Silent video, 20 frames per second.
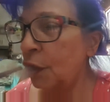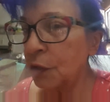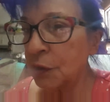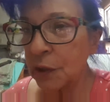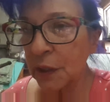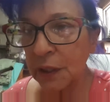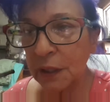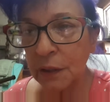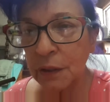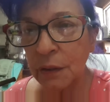
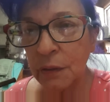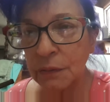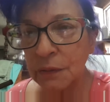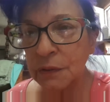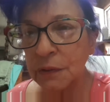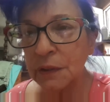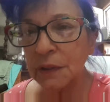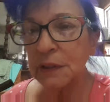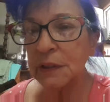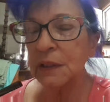Wish I could go
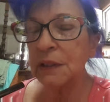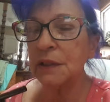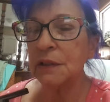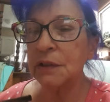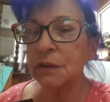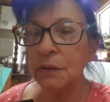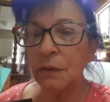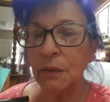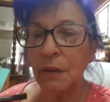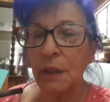to the
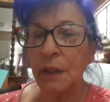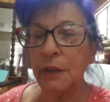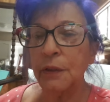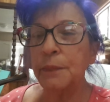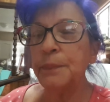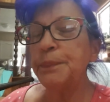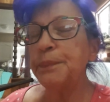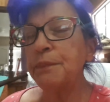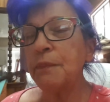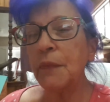dentist sooner or
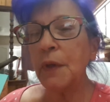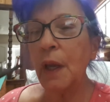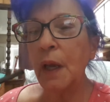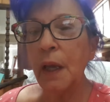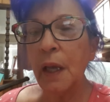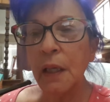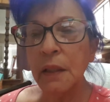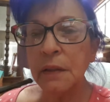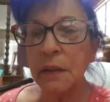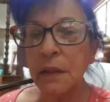later.
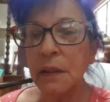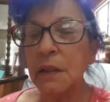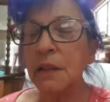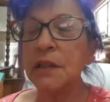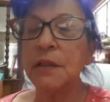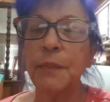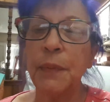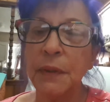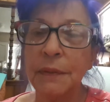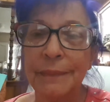I hate the
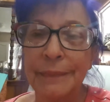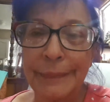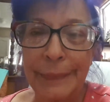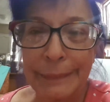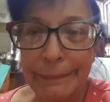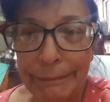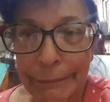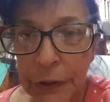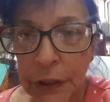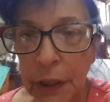dentist, but
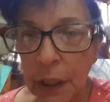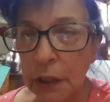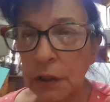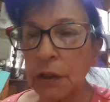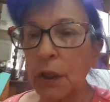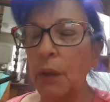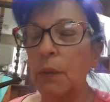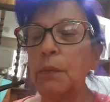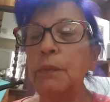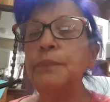you
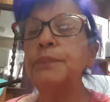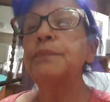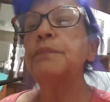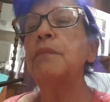gotta go.